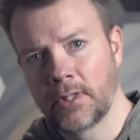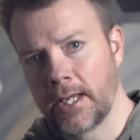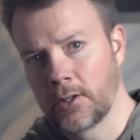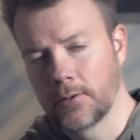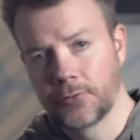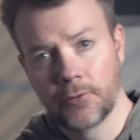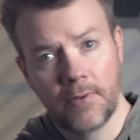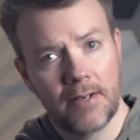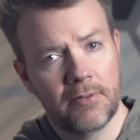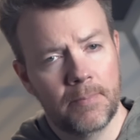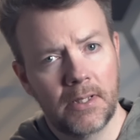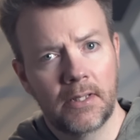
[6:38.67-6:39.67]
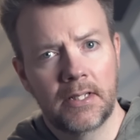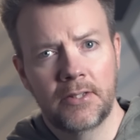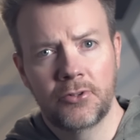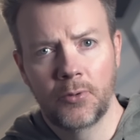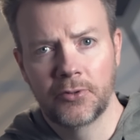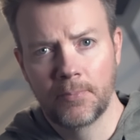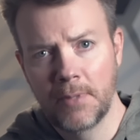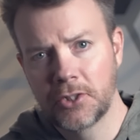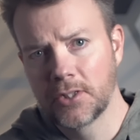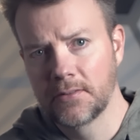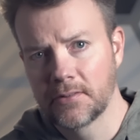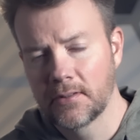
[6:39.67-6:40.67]
layer of survivability to its
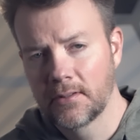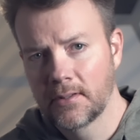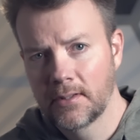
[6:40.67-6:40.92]
missions.